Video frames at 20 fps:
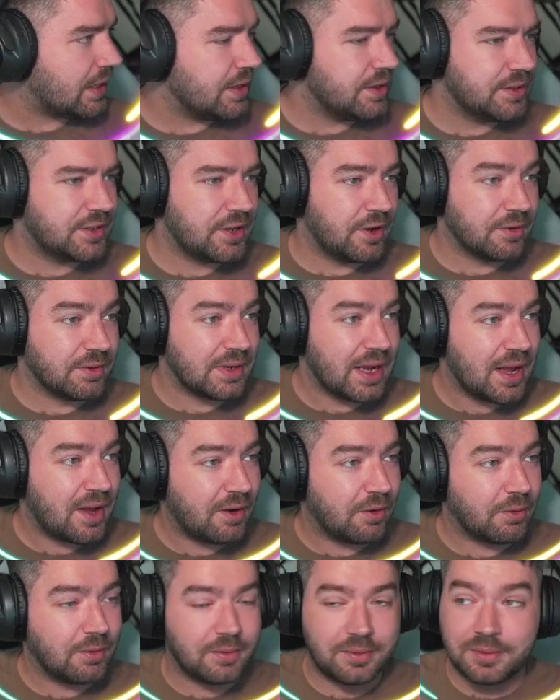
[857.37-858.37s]
So
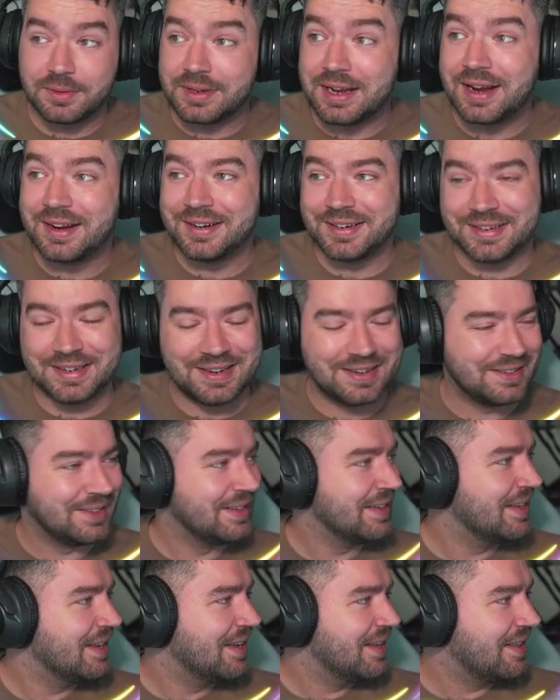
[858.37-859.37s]
now,
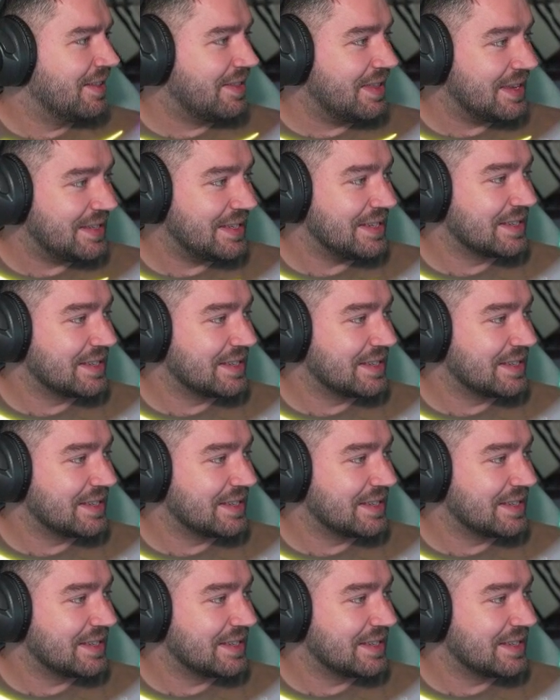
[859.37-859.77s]
this